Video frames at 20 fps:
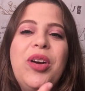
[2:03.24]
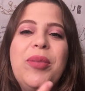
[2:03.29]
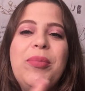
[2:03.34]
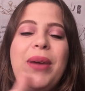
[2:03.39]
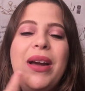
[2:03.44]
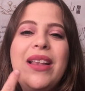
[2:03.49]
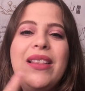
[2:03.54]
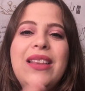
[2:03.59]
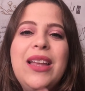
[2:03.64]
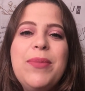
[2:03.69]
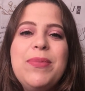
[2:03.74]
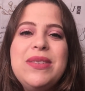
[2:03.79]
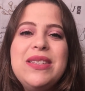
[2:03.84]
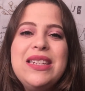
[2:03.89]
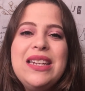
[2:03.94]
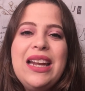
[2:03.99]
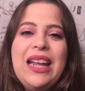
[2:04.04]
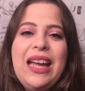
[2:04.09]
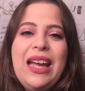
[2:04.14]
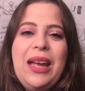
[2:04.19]
on my lips
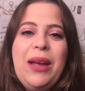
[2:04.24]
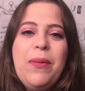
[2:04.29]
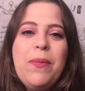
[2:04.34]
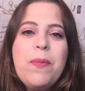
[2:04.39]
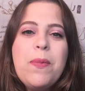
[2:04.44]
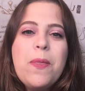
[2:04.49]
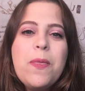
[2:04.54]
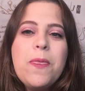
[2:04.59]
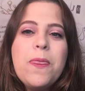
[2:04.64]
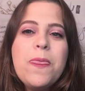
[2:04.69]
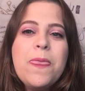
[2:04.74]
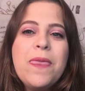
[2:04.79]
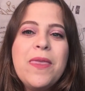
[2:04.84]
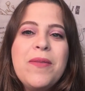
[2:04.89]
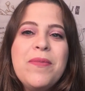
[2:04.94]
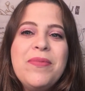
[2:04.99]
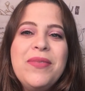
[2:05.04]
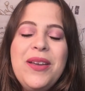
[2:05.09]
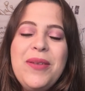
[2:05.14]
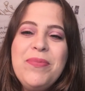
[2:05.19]
today.
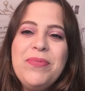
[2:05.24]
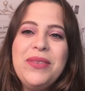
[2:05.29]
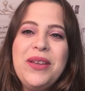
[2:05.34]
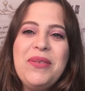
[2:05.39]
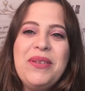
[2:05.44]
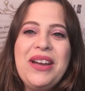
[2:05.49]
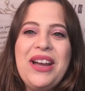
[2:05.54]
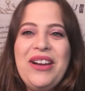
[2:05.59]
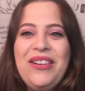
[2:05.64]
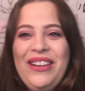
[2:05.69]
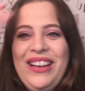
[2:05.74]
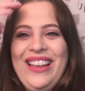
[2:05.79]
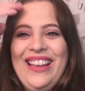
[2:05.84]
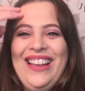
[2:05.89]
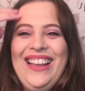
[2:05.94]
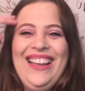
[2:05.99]
Oh, there we go.